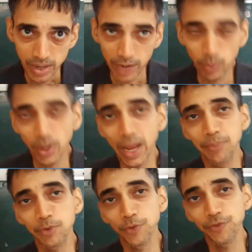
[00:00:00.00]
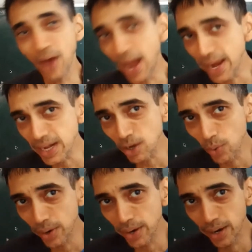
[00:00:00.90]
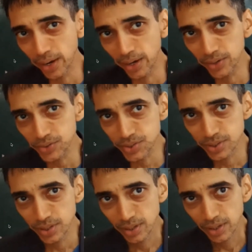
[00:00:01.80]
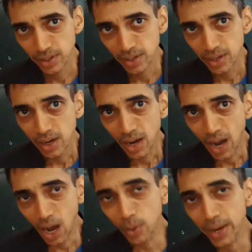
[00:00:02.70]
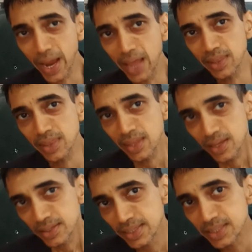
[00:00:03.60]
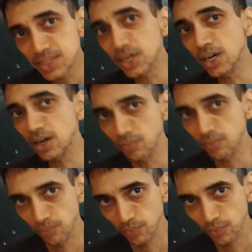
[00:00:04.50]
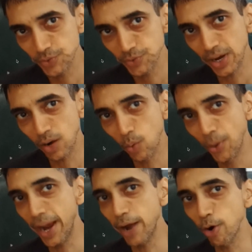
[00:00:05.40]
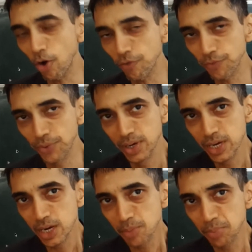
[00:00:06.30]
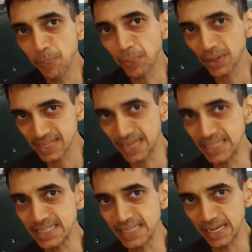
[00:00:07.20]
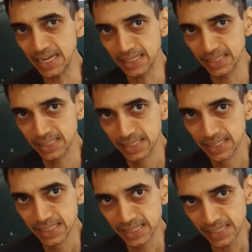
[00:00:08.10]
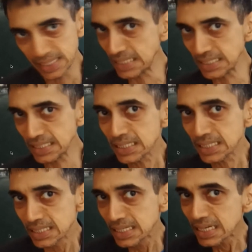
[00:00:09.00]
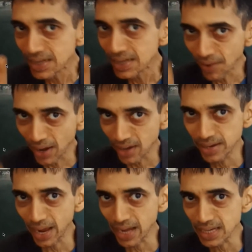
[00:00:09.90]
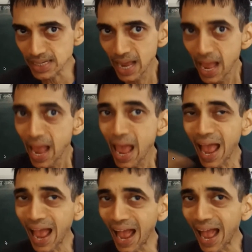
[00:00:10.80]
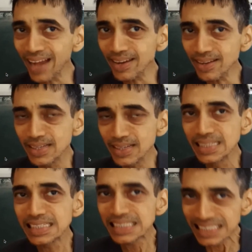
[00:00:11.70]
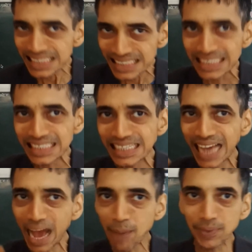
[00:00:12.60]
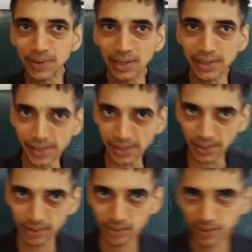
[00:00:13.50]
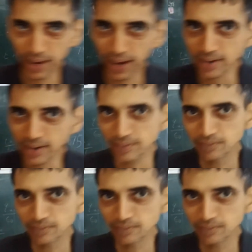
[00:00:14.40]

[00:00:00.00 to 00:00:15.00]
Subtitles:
And what I'm to find over here is, how can the term which we are aware of be presented in gradient and E, capital E, right?